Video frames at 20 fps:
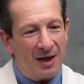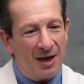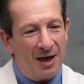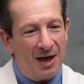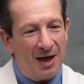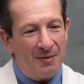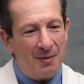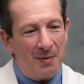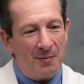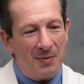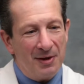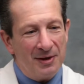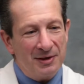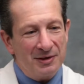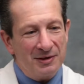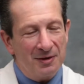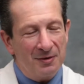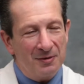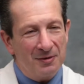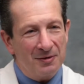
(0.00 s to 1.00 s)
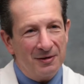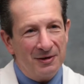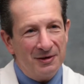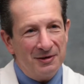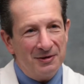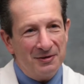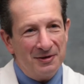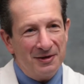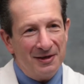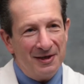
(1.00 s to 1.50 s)
I am about as local
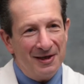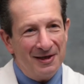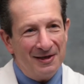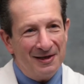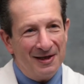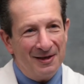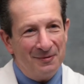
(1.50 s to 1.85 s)
as you can get.